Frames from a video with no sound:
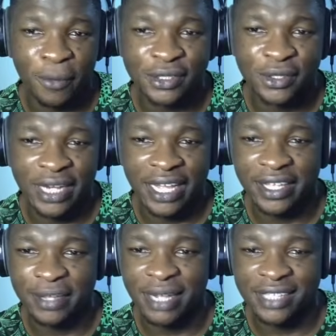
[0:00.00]
on the other
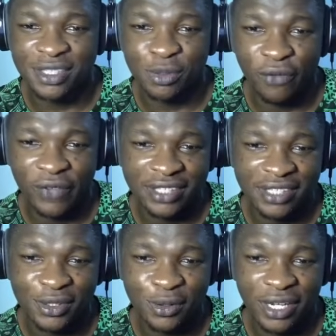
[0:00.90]
game. That is World
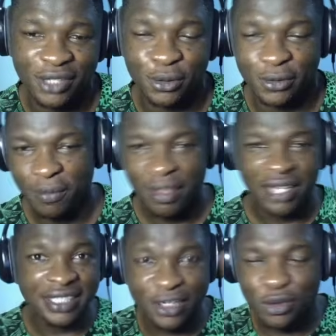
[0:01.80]
Fantasy Soccer. So
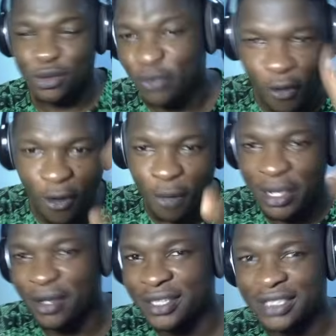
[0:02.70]
these are 4
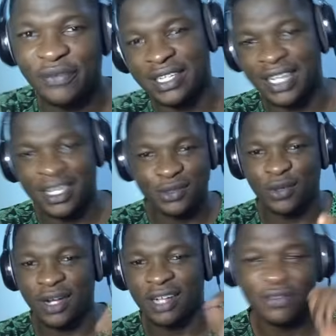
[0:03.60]
million defenders to
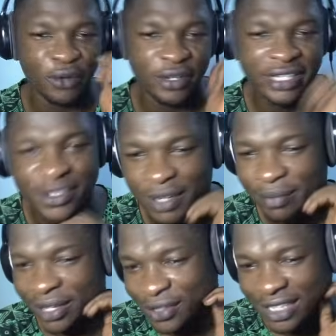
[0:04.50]
look out for in case you are
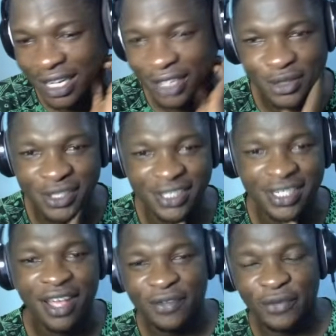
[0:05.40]
making your selections
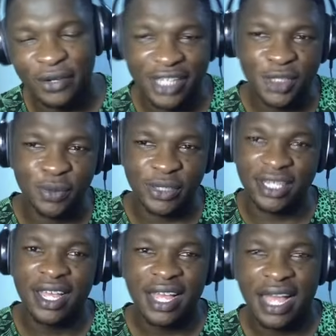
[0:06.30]
for next
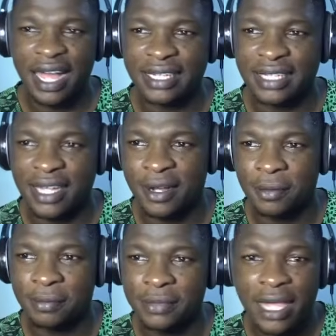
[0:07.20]
week. And
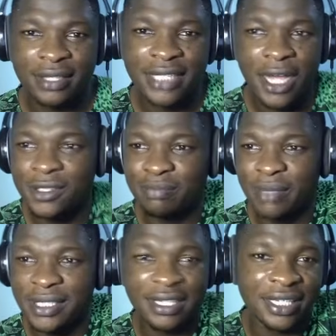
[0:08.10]
yeah, that was
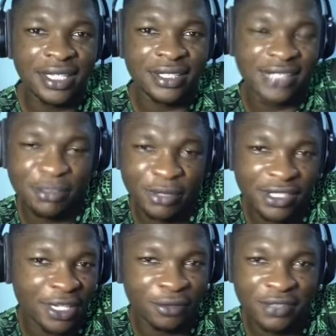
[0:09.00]
basically it. That's basically
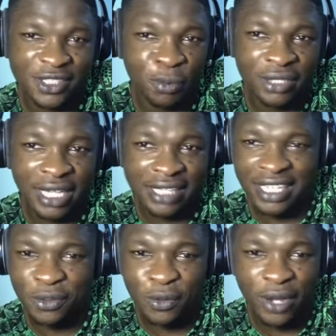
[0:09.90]
the end of this podcast. I
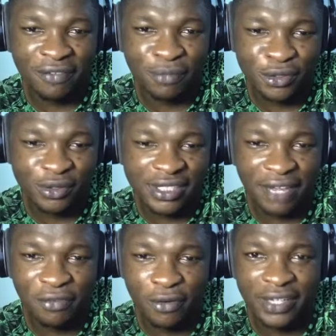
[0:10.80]
don't have much to say.
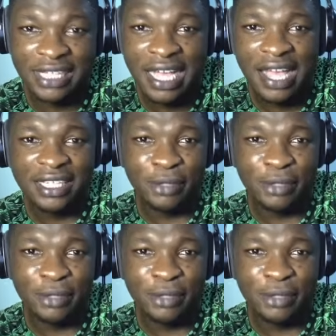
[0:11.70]
I've covered the